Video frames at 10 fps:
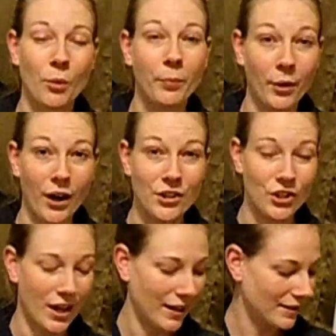
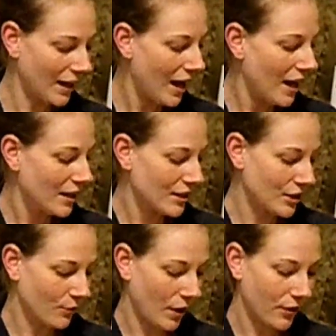project.
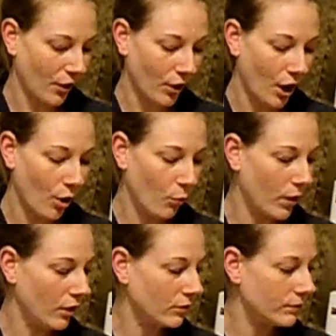So I thought, oh
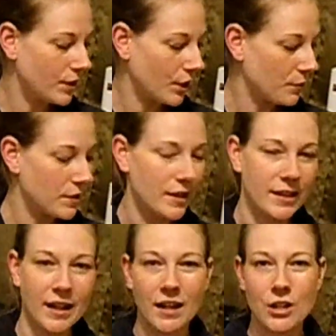well, since I
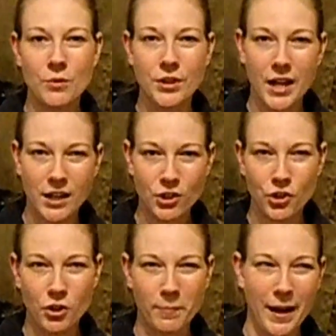got to use
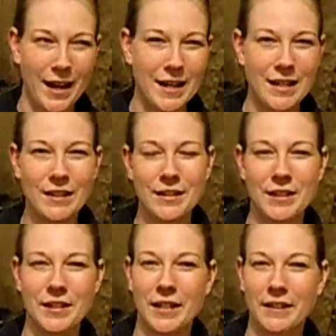texture
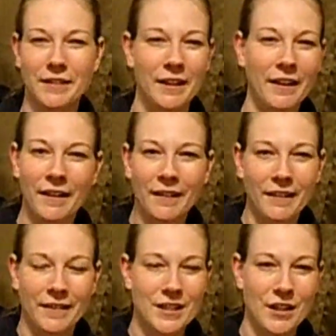paste and
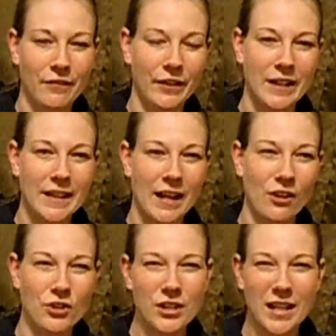stuff like that, I'll
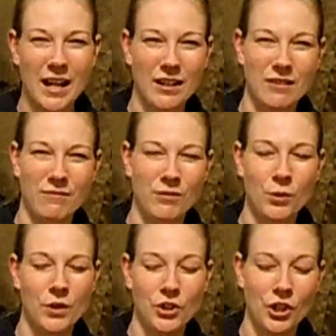just kind of do
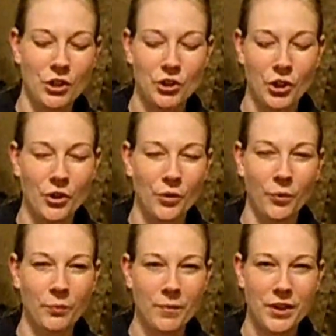a journal
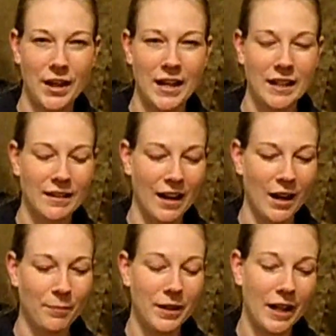thing.
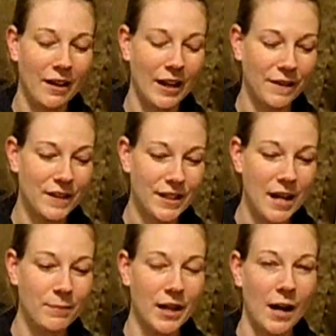But at the same
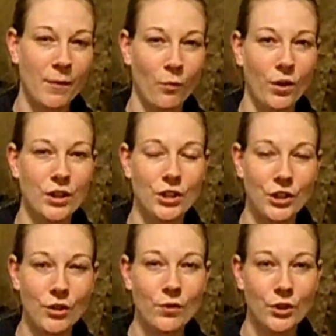time, I wanted to
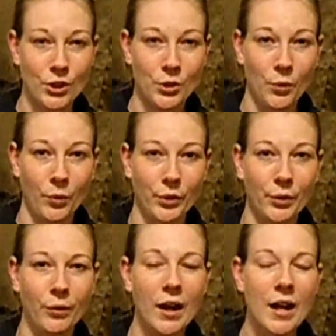do a
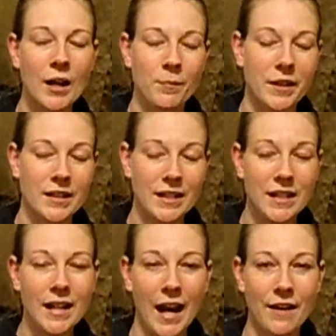tutorial because I did
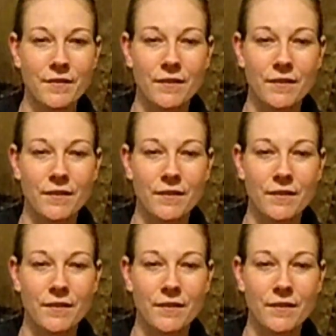have